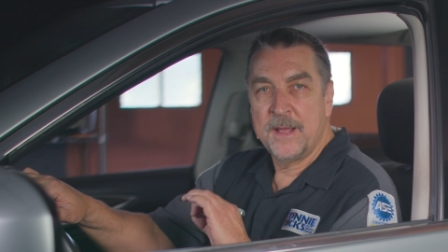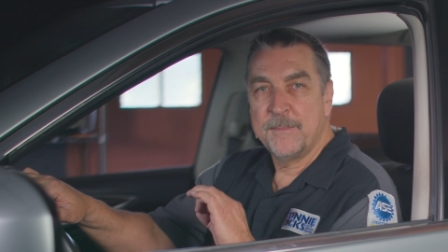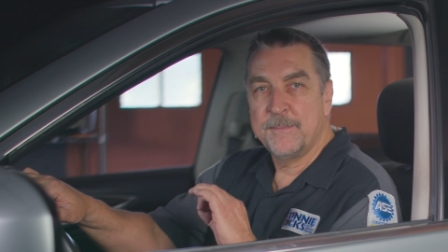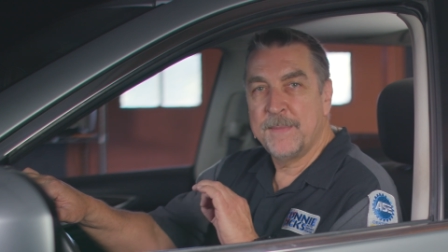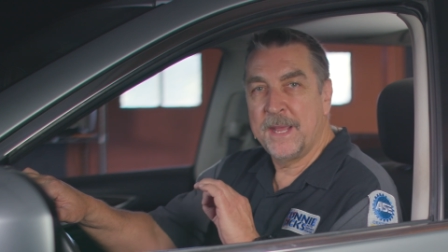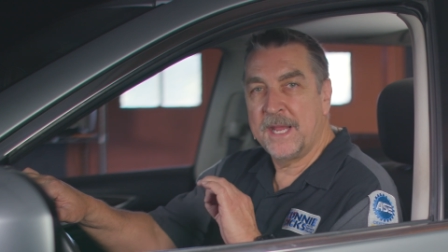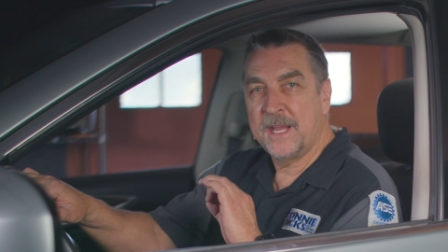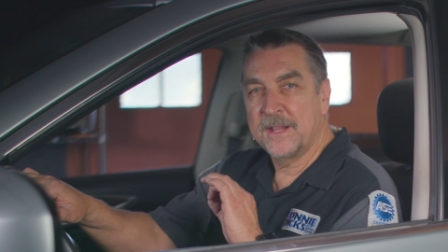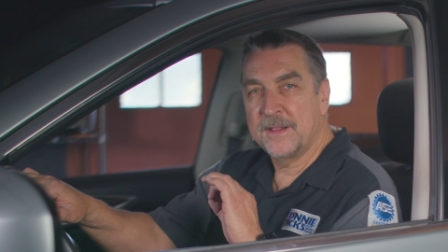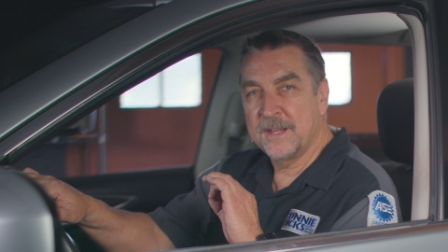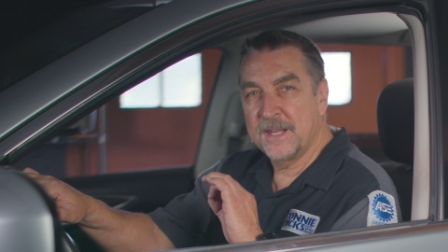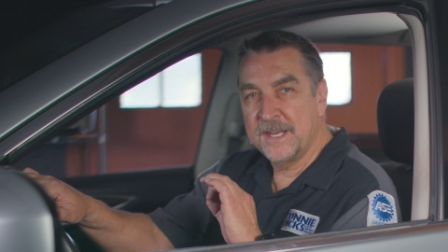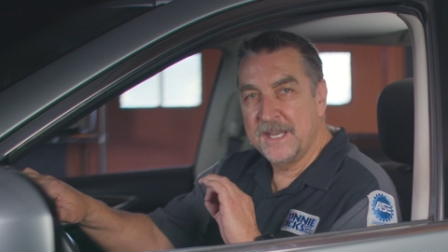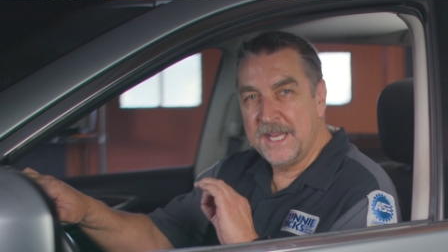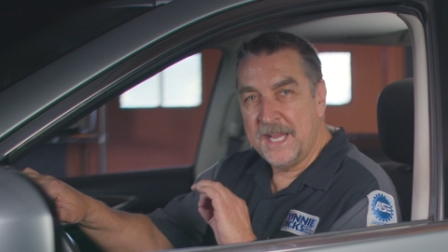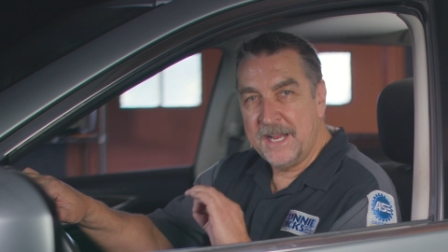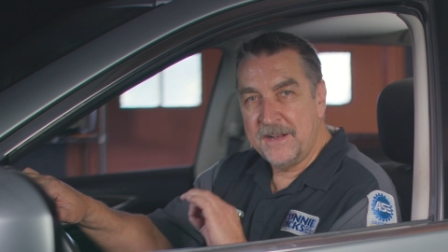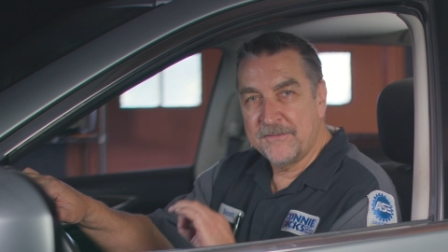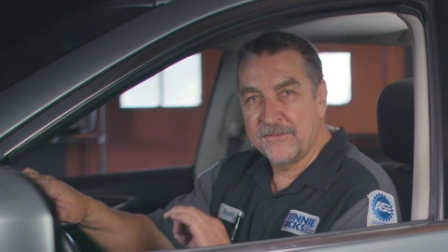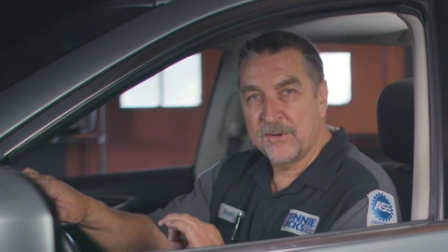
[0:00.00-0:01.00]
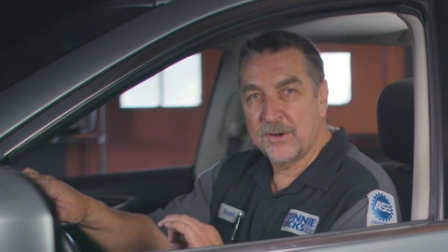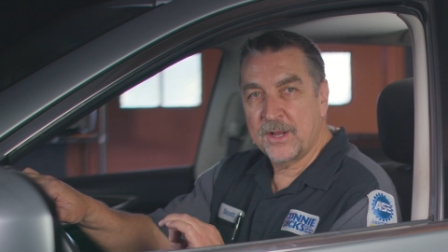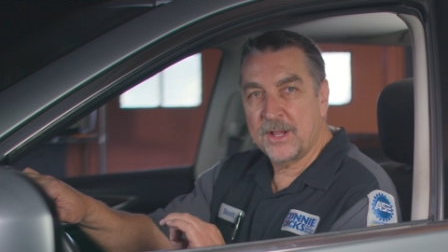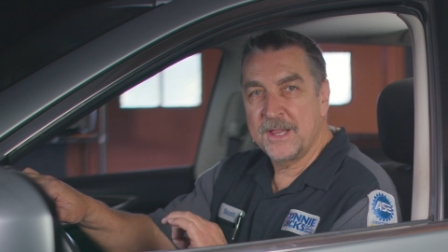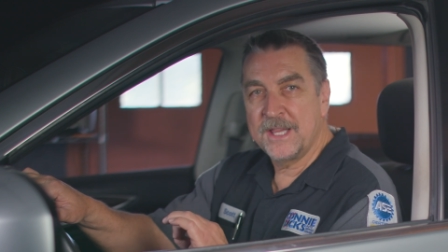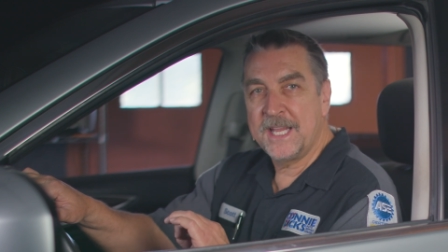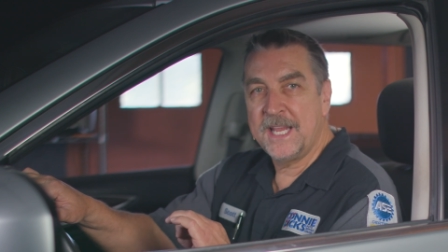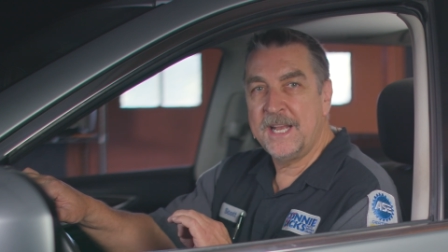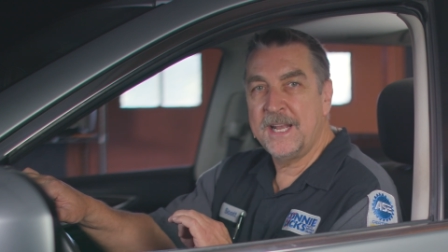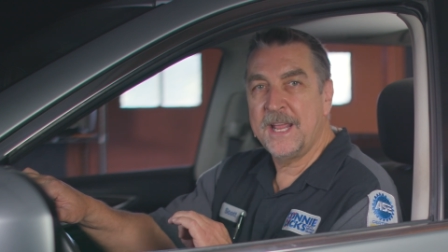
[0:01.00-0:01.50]
making the need for
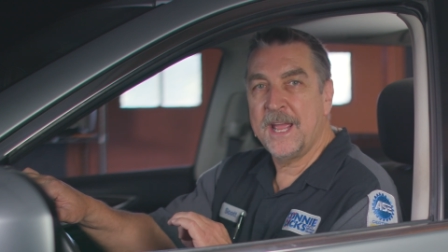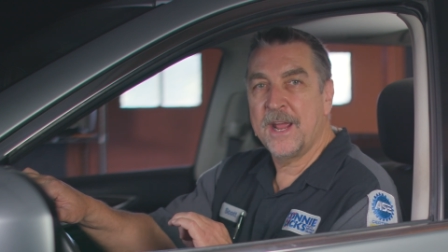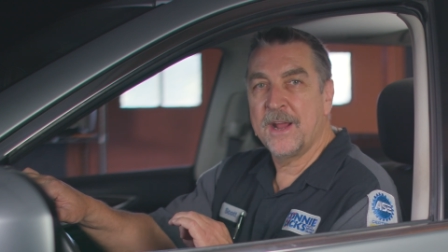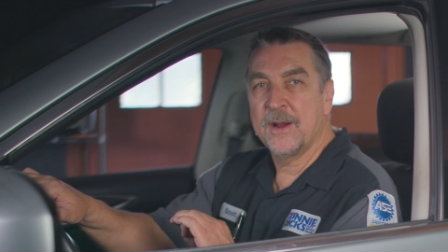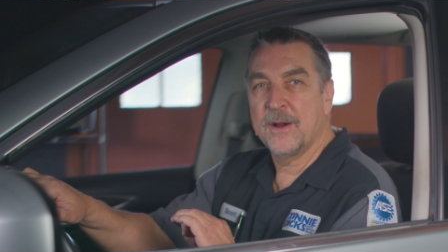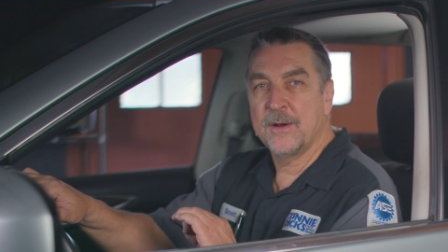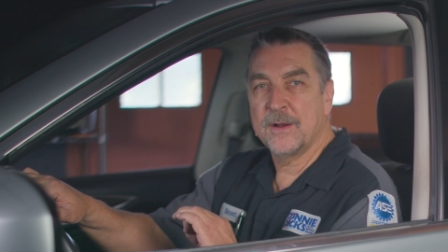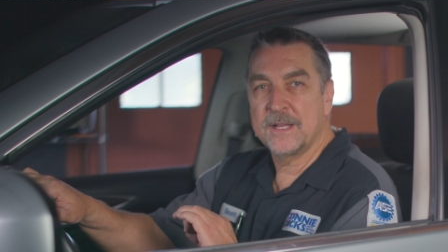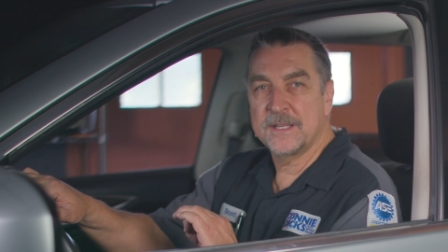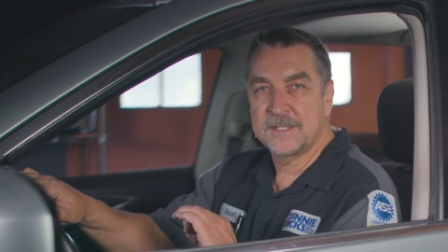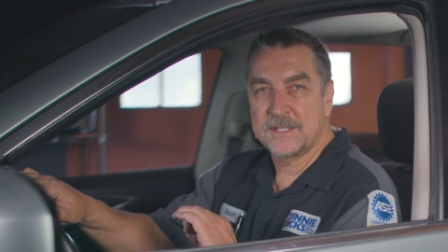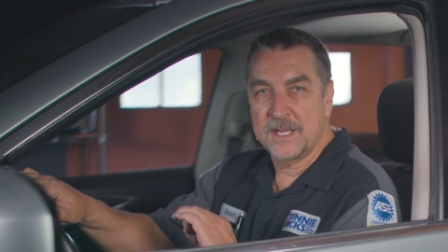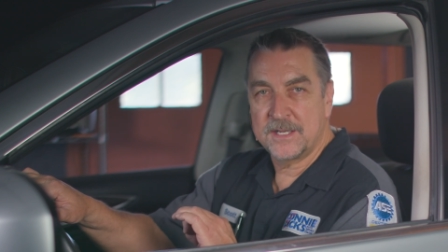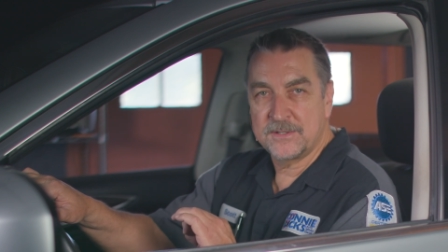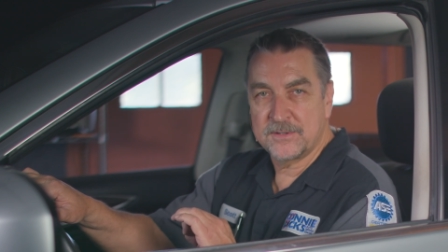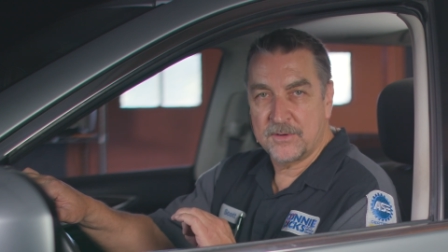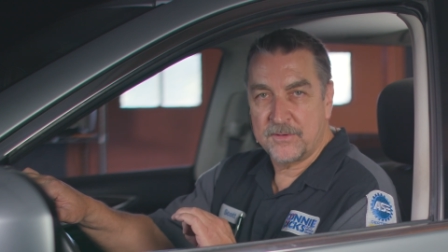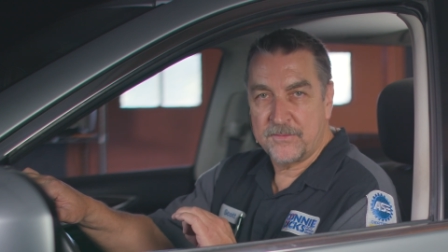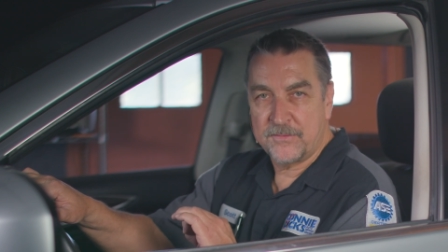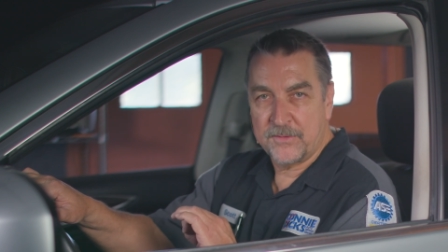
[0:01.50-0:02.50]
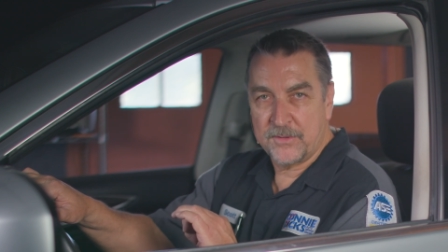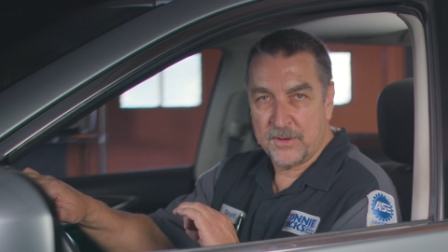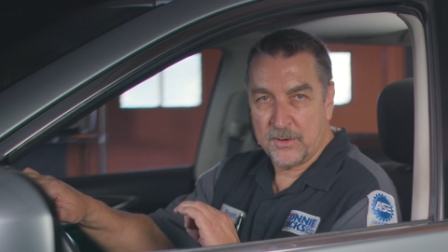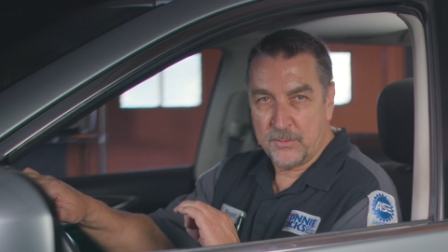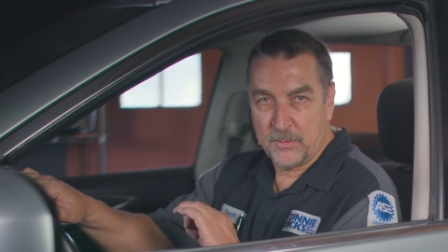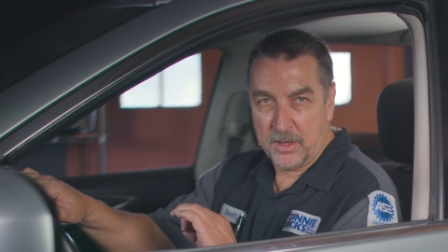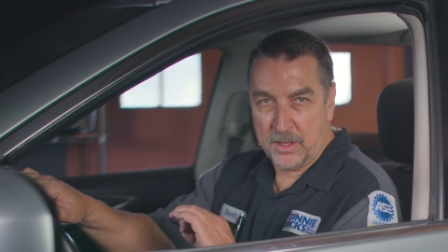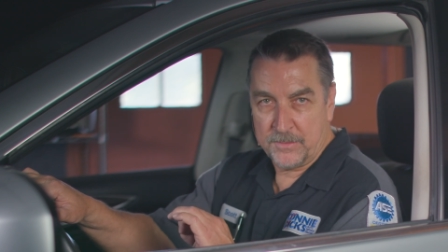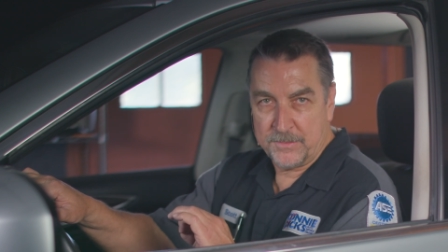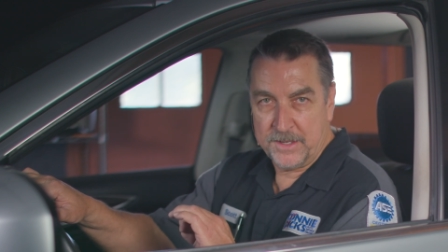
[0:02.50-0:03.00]
clean air essential for their
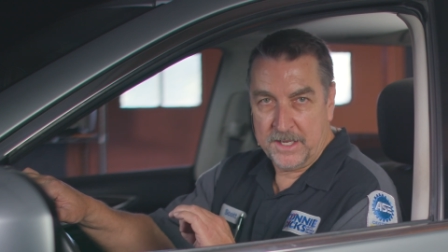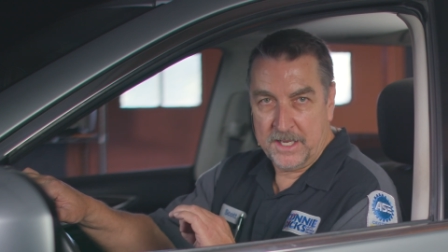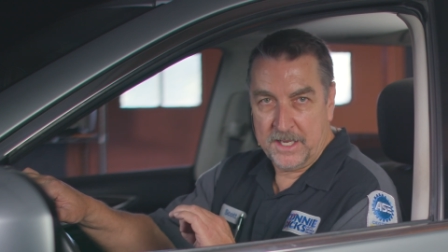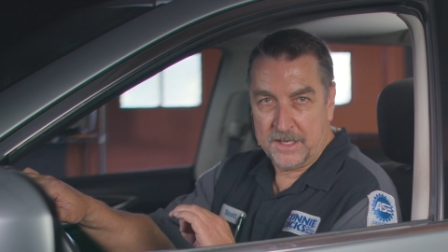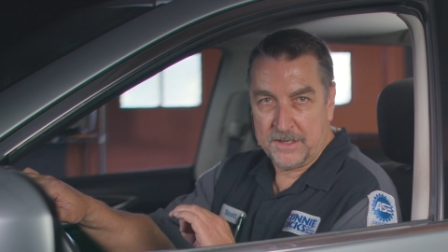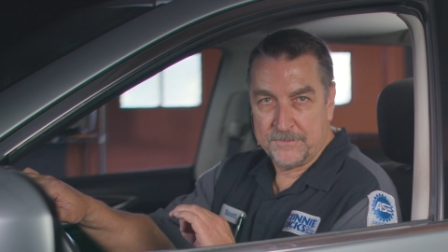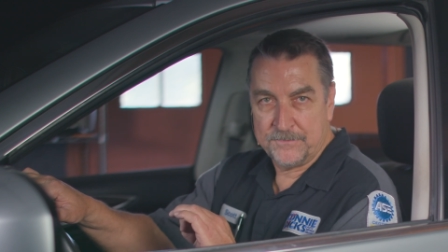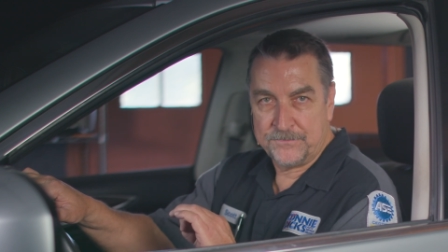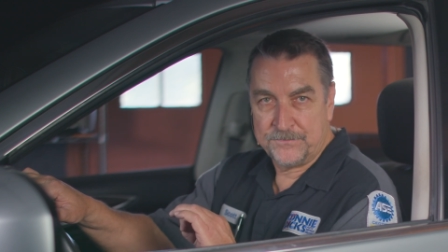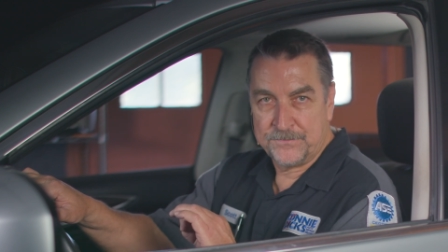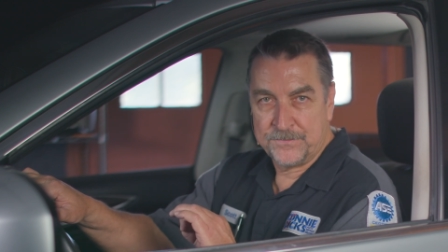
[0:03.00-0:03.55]
well-being.